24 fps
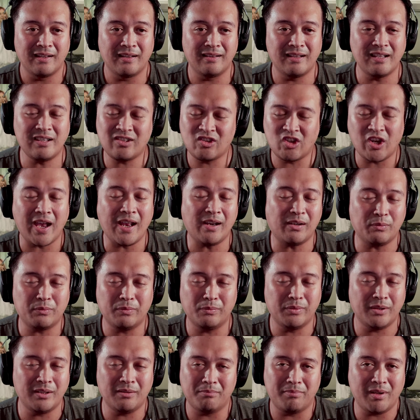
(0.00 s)
this channel
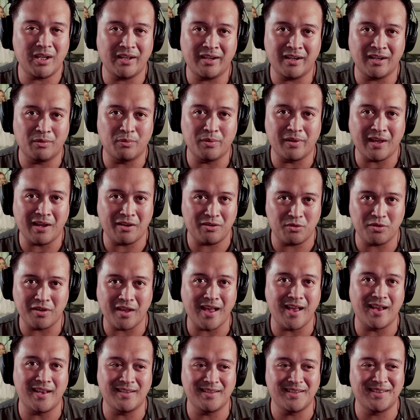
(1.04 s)
wouldn't be here without you
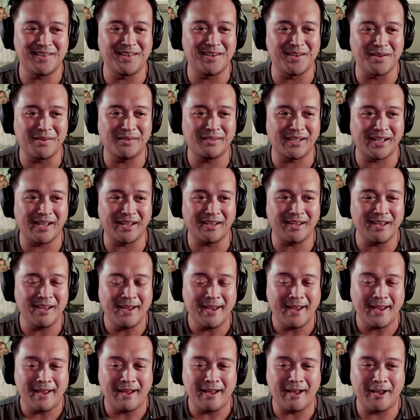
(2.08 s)
guys, you know, like,
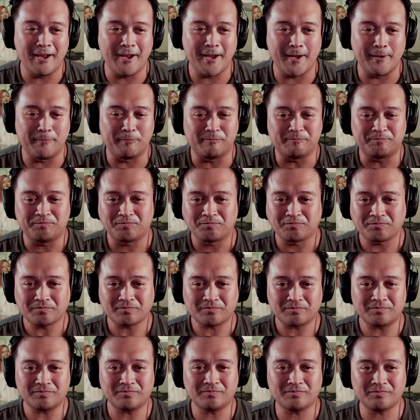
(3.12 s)
um,
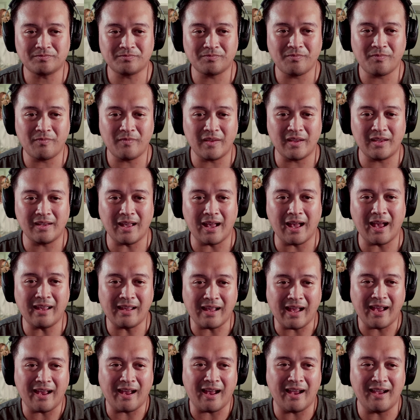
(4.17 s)
I,
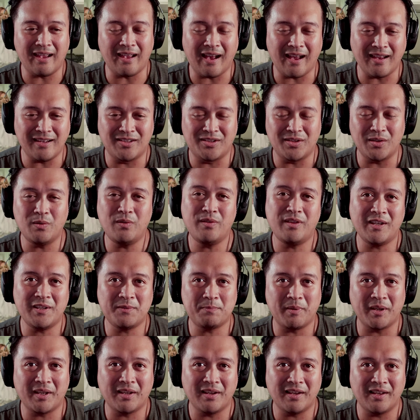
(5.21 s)
I, I do this
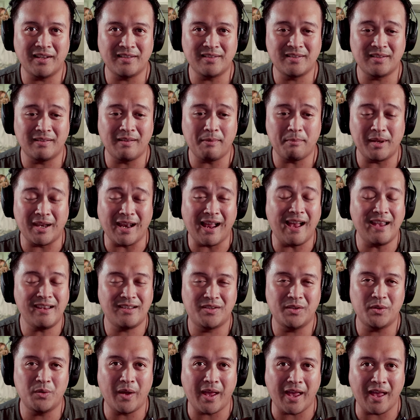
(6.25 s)
because, I mean, I
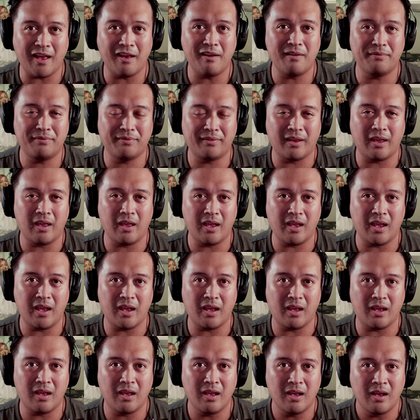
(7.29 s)
do have
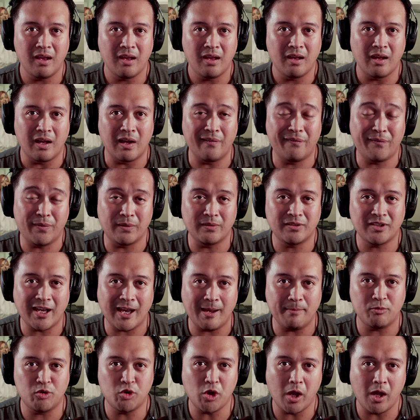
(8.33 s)
a, a
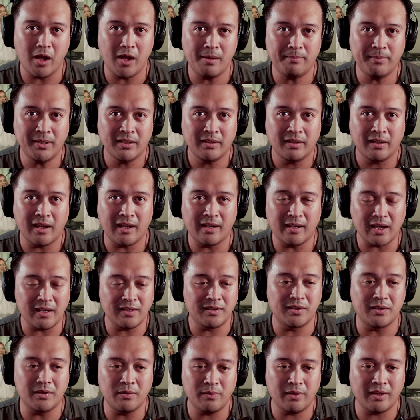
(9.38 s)
full-time job, and I
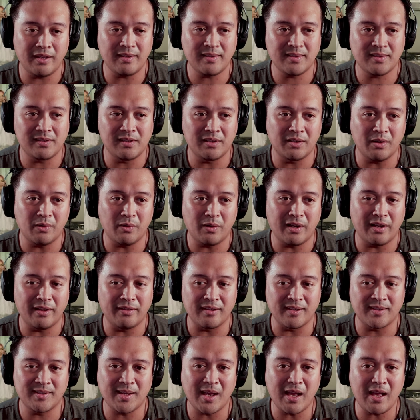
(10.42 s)
do this, you know, on
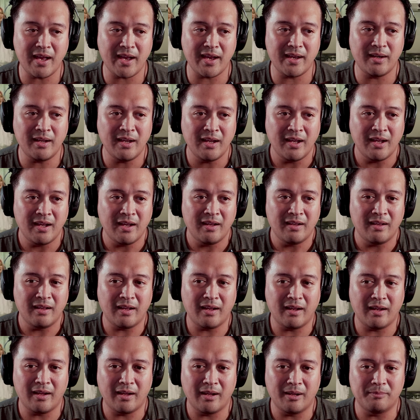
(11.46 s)
the side,
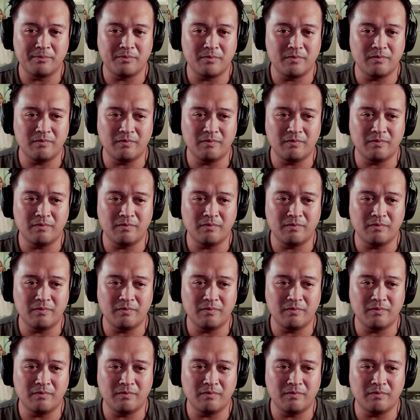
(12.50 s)
uh,